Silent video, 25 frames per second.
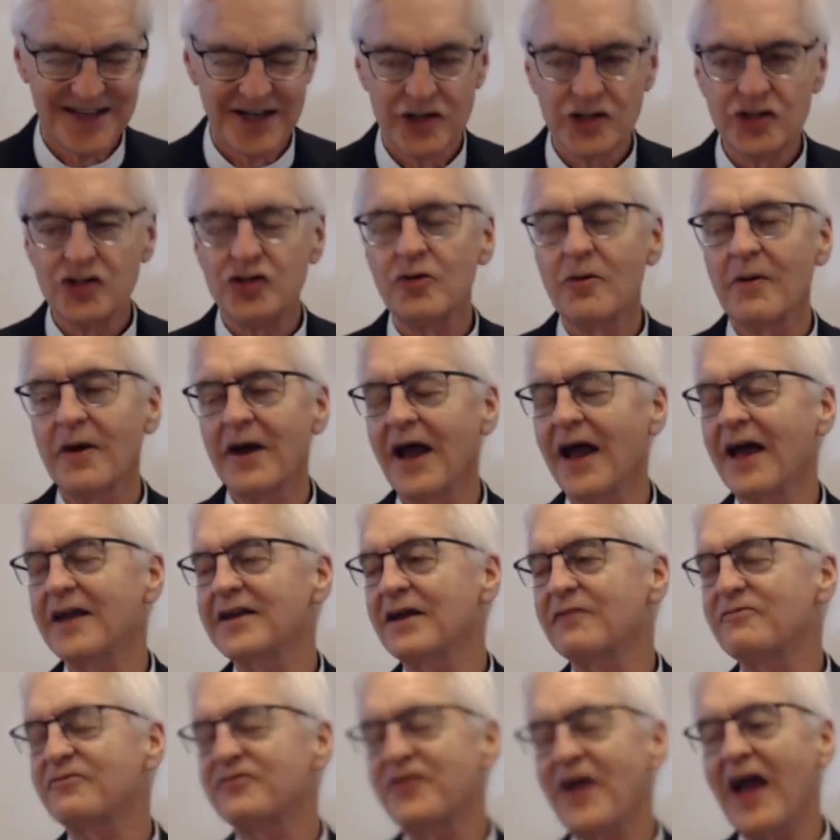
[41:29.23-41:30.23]
You, and
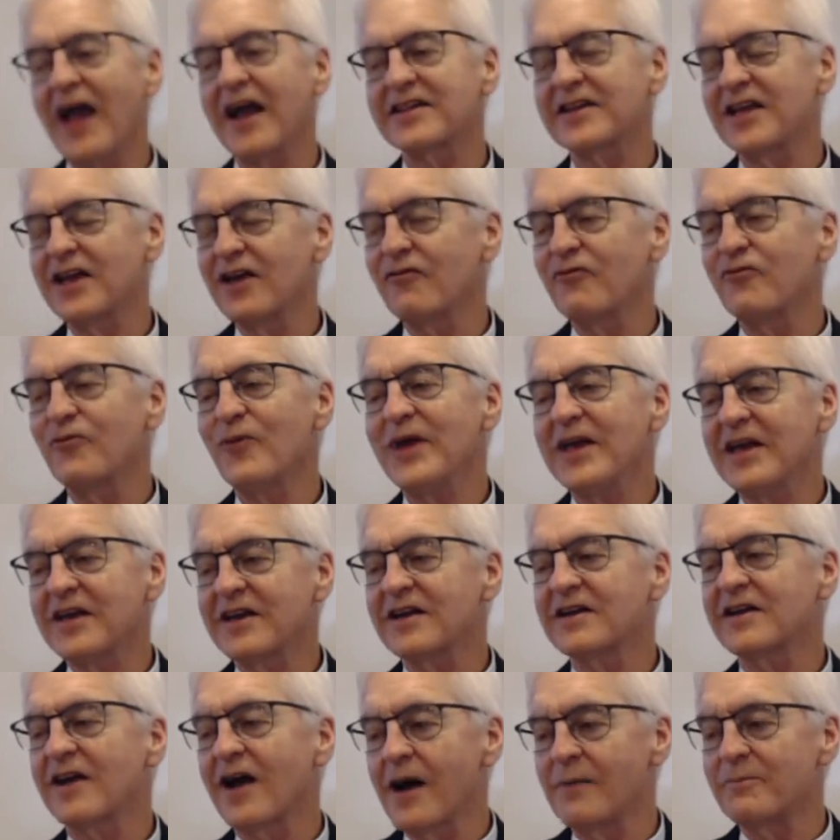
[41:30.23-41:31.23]
in fact, if we
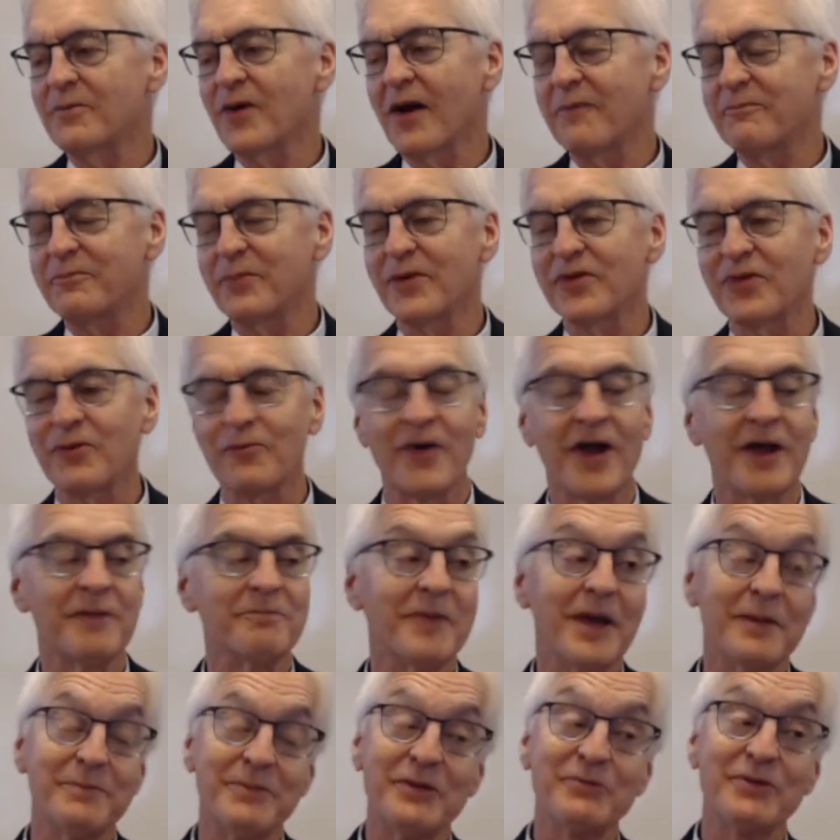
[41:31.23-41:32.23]
could come up with a way,
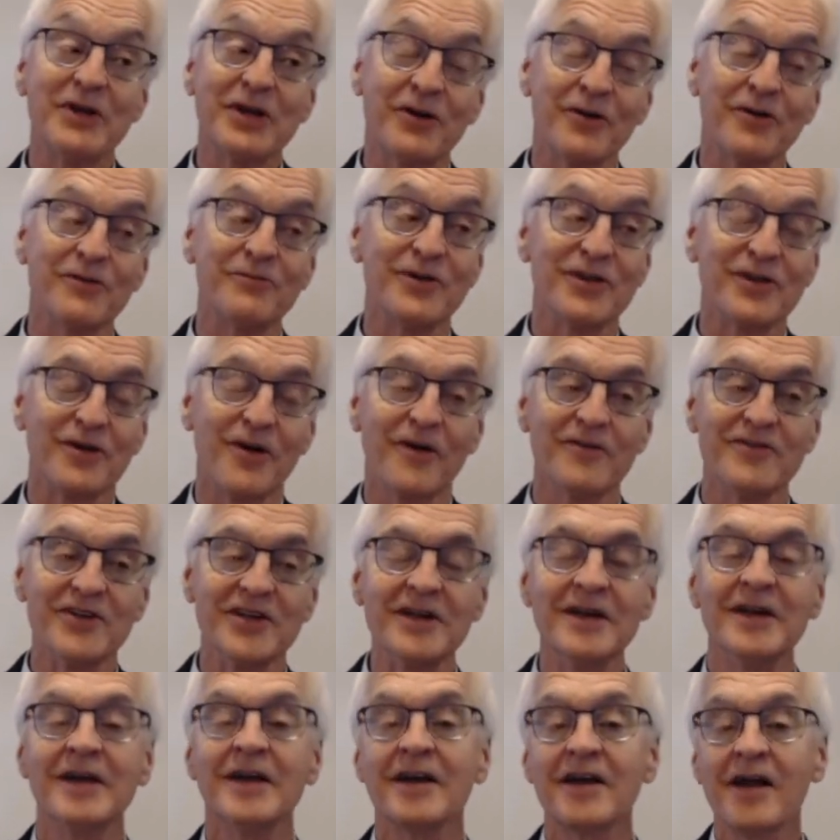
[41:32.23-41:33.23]
maybe we could with
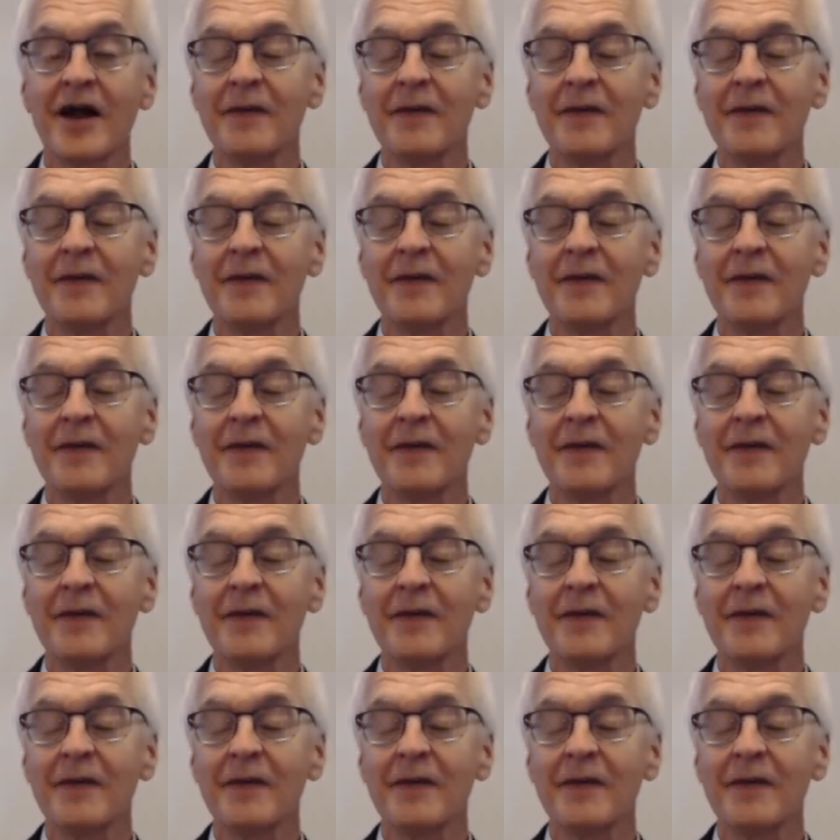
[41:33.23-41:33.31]
COVID,